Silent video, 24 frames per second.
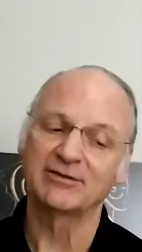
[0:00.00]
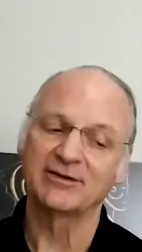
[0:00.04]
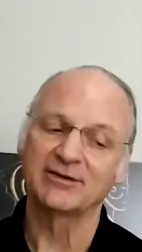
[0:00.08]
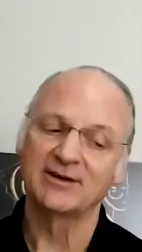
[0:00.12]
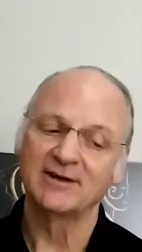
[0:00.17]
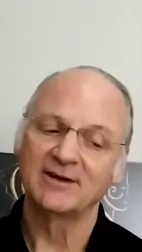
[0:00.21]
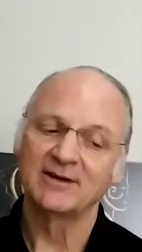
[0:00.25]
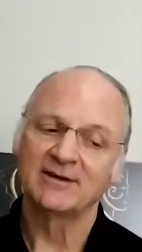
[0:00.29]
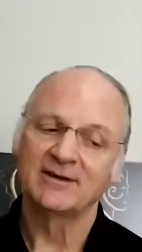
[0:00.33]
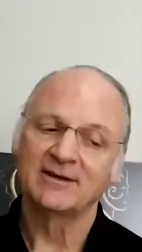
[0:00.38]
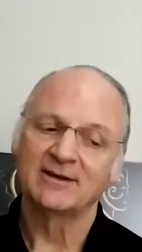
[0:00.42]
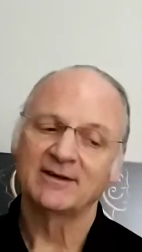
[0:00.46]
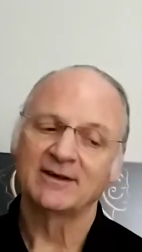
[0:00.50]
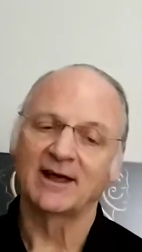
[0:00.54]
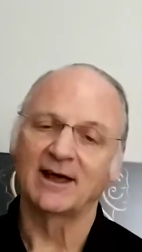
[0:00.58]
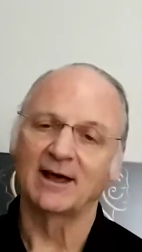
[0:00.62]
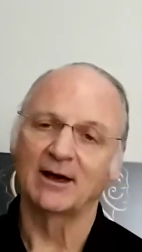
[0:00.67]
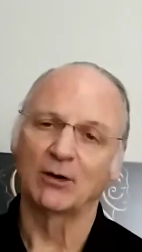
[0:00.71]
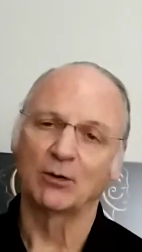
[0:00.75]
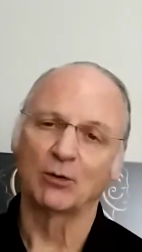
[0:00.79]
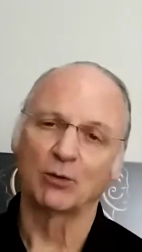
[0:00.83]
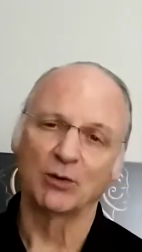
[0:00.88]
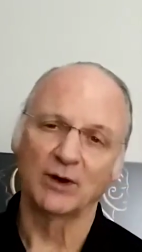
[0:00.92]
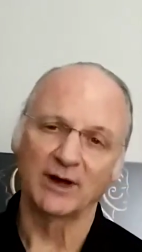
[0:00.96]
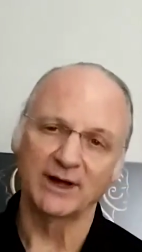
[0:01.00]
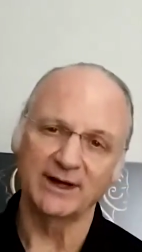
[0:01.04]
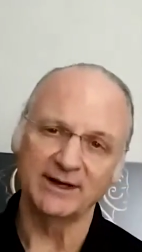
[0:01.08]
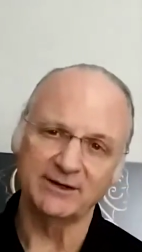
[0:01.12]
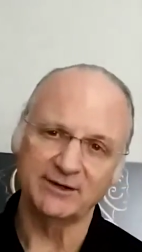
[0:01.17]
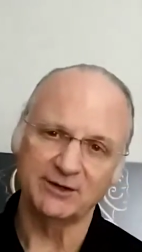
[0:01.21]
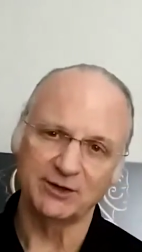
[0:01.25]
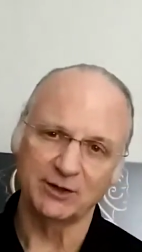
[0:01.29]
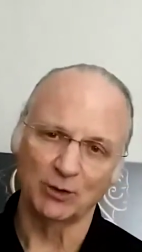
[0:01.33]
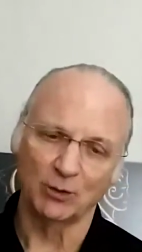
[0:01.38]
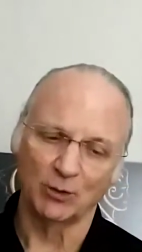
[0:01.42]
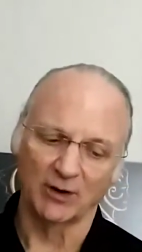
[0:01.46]
of how
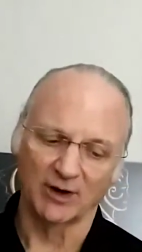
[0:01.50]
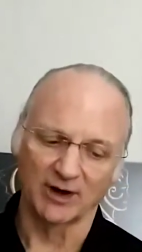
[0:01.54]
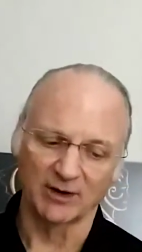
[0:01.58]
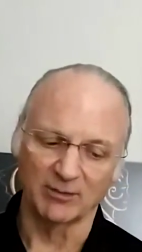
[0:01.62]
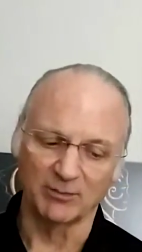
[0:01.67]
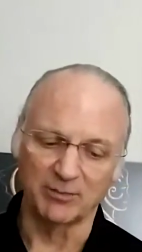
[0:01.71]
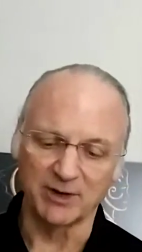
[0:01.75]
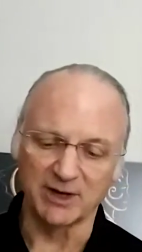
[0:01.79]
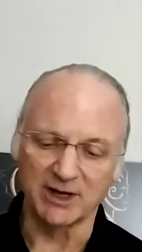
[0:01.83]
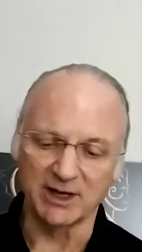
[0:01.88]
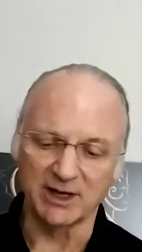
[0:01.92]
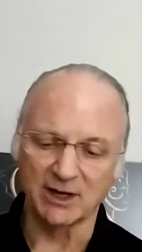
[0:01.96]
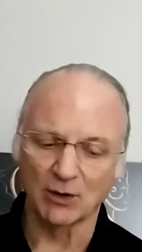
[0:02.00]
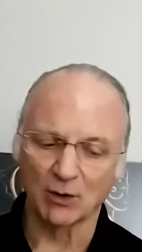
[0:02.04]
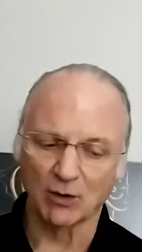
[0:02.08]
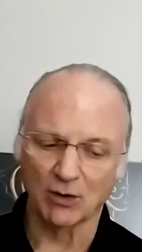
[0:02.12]
right do you want to be,